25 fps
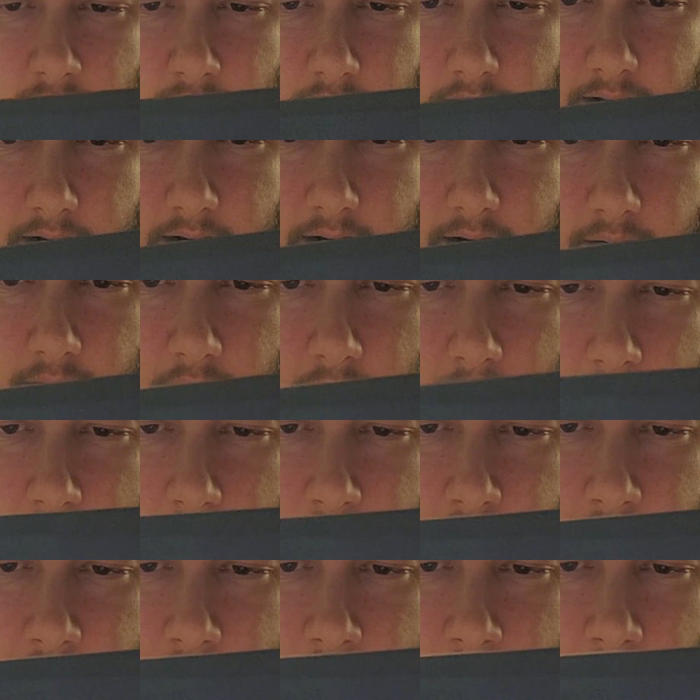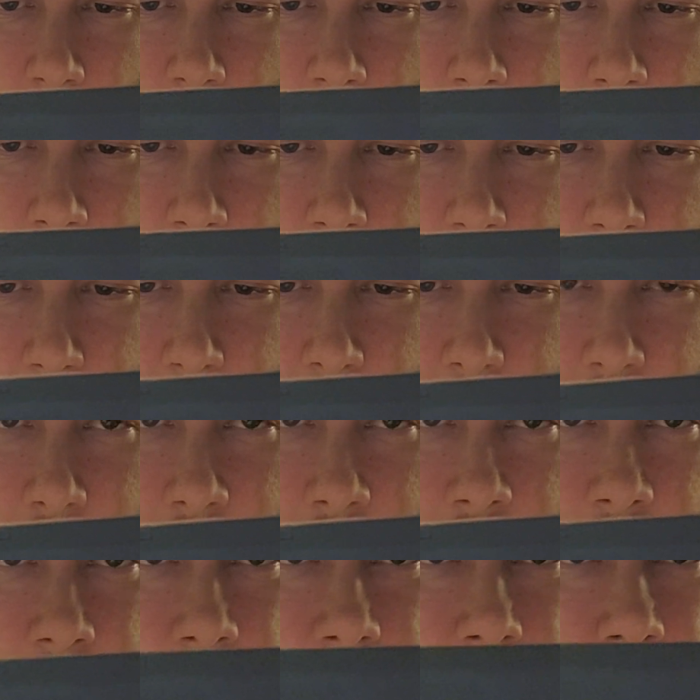You know, I don't got a whole lot of
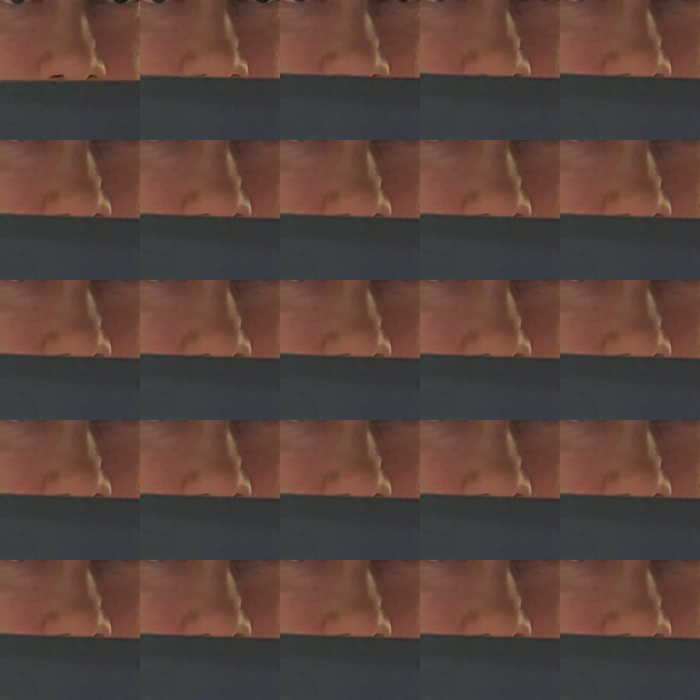money. I